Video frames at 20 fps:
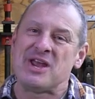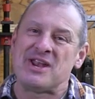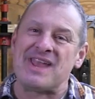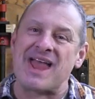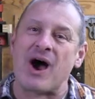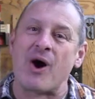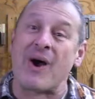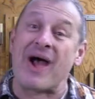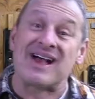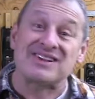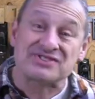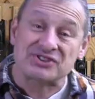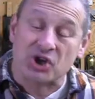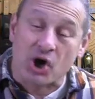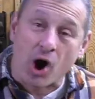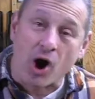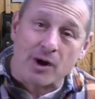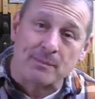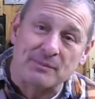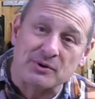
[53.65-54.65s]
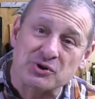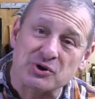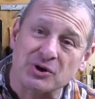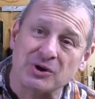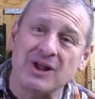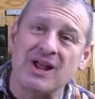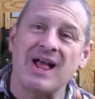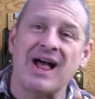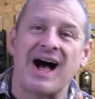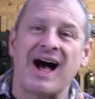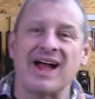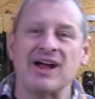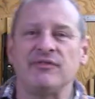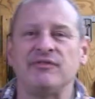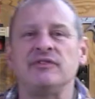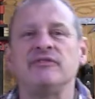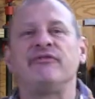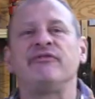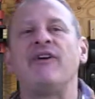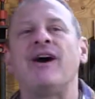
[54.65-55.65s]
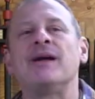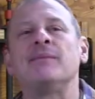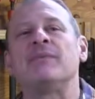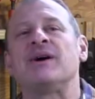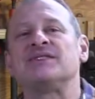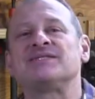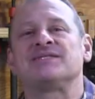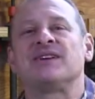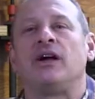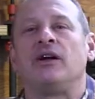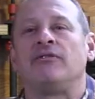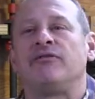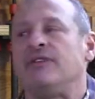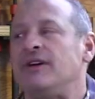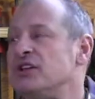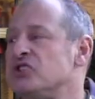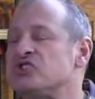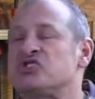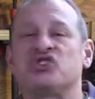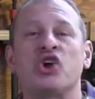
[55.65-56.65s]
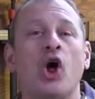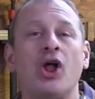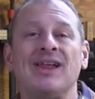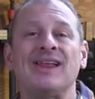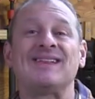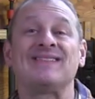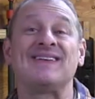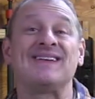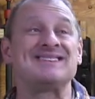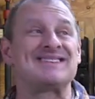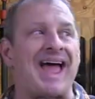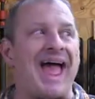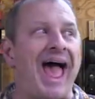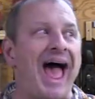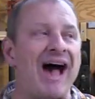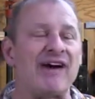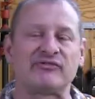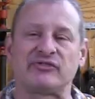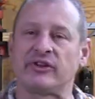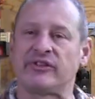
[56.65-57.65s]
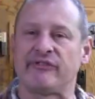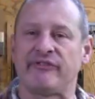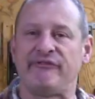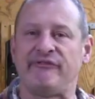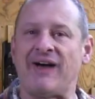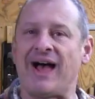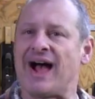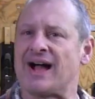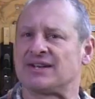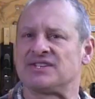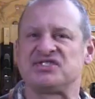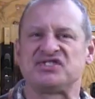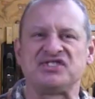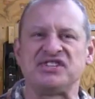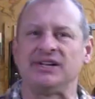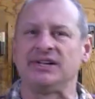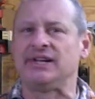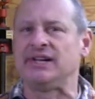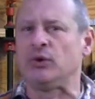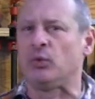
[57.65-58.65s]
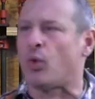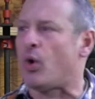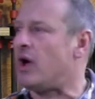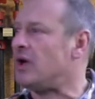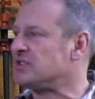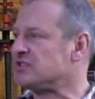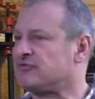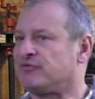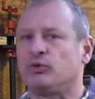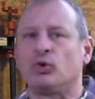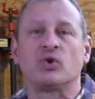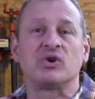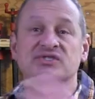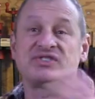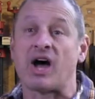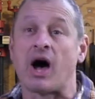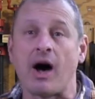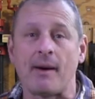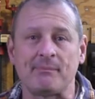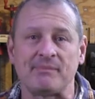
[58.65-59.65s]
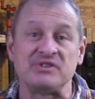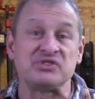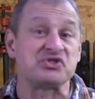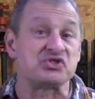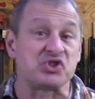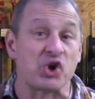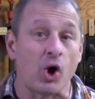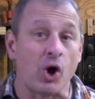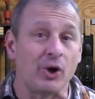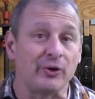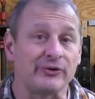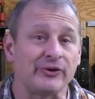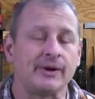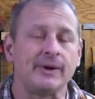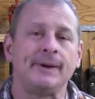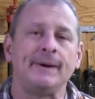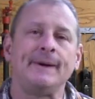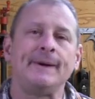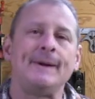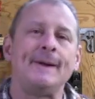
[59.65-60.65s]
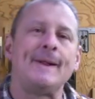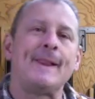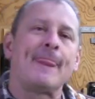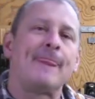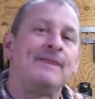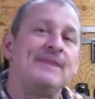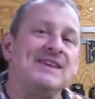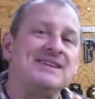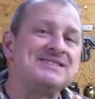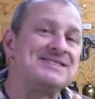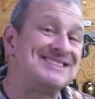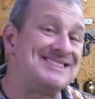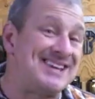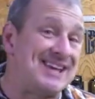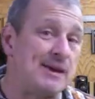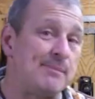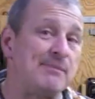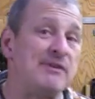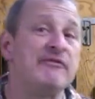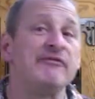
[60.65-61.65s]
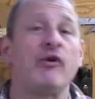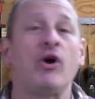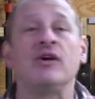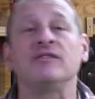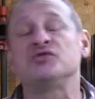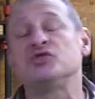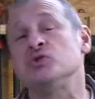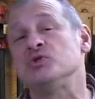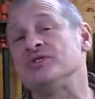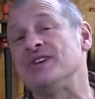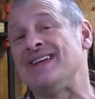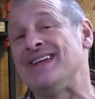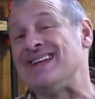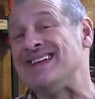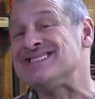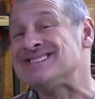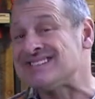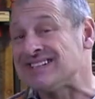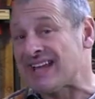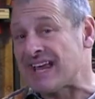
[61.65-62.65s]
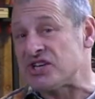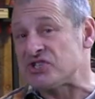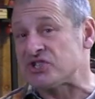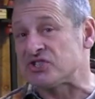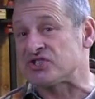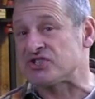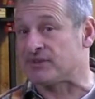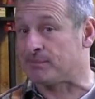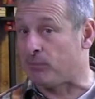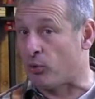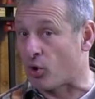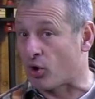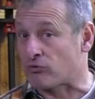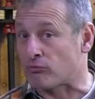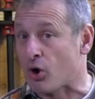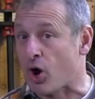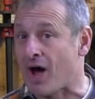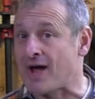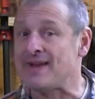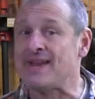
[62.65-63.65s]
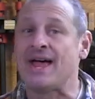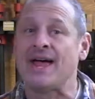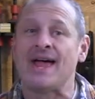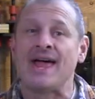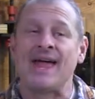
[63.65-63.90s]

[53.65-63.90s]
Now, as a carpenter, I often find myself installing things after the fact, ceiling, walls, floors up, installed. This tip involves using an insulation support rod